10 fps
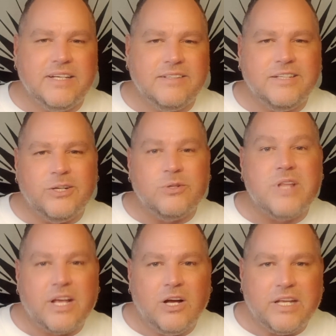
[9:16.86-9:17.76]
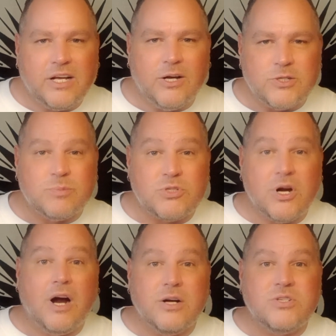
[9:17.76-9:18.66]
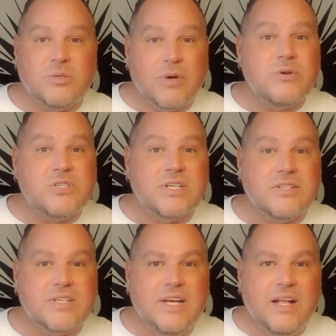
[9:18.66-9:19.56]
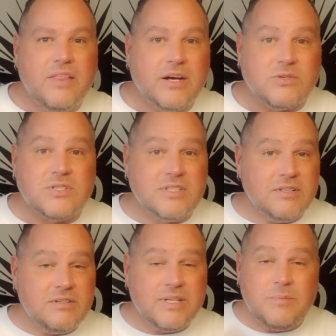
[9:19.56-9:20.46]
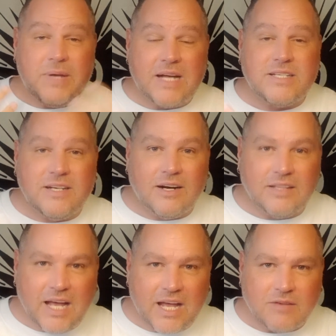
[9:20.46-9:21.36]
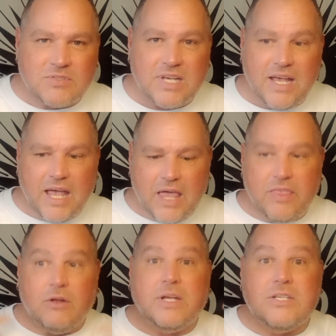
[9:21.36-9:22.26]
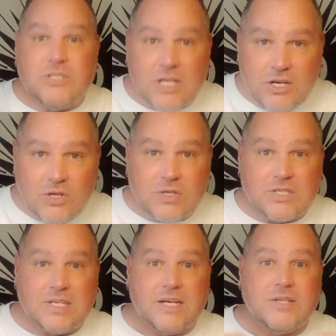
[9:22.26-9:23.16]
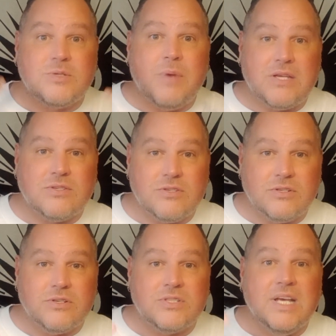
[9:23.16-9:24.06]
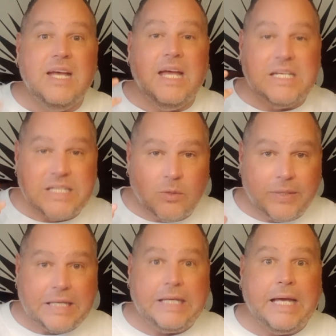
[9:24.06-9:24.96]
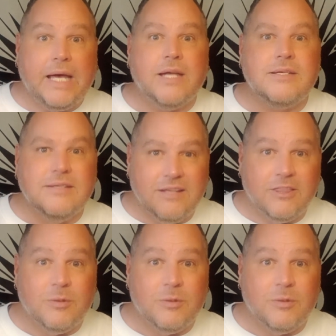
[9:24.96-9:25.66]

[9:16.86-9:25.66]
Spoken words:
he calls them charged emotions that are still impacting our lives, and they'll continue to send us messengers until we get the